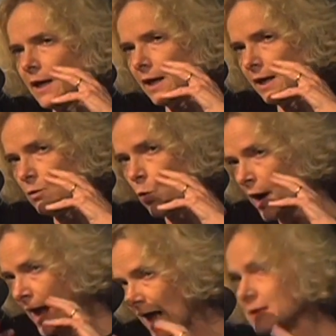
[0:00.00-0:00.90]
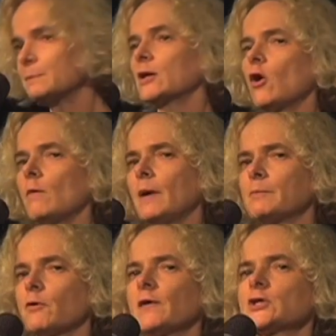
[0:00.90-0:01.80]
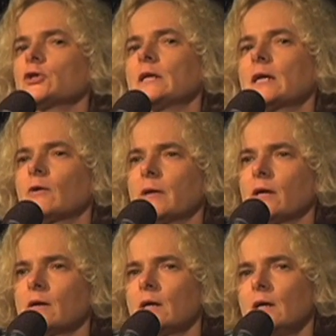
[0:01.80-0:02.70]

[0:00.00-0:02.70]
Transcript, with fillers: in what has become my professional career,